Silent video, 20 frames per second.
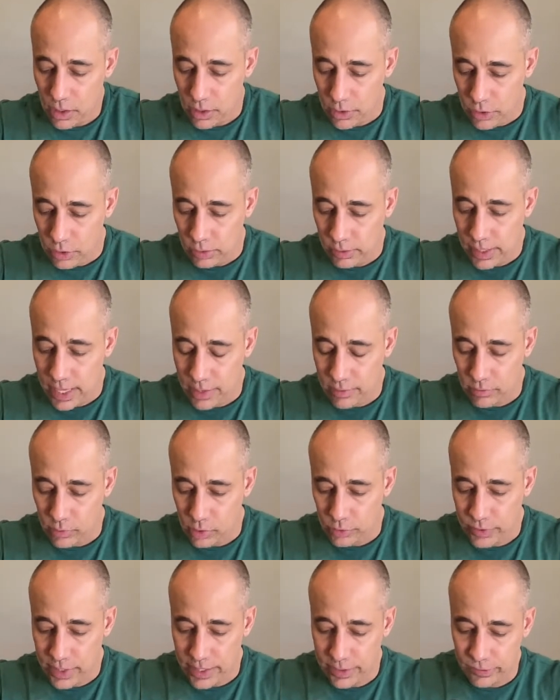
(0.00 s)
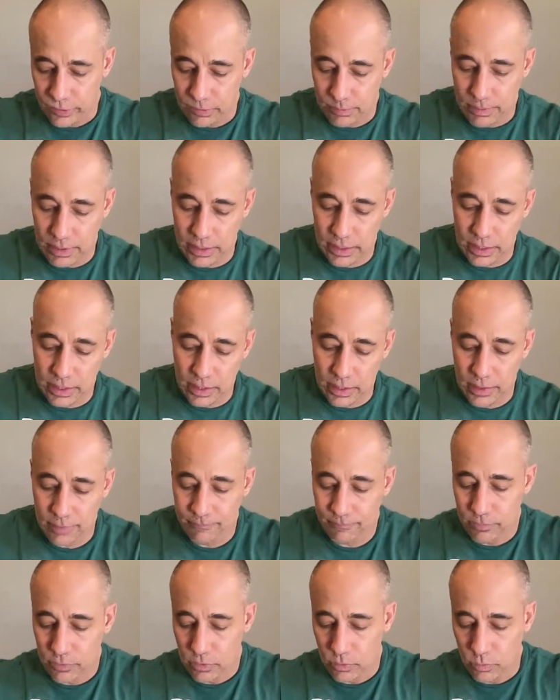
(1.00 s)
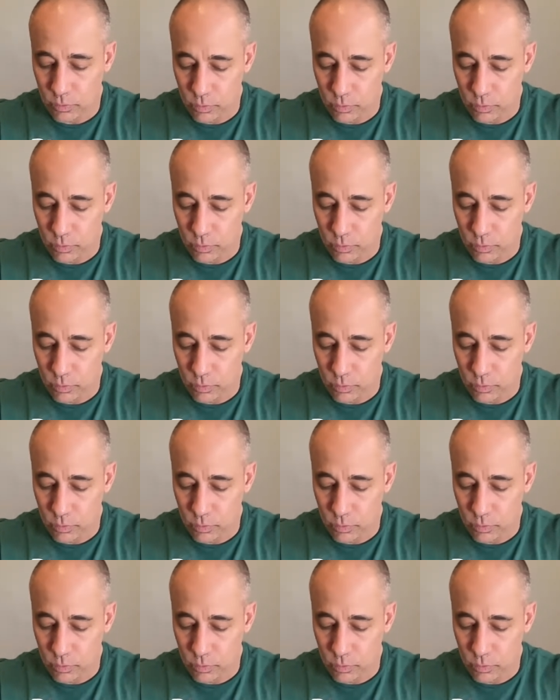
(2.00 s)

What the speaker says: Unilateral otitis media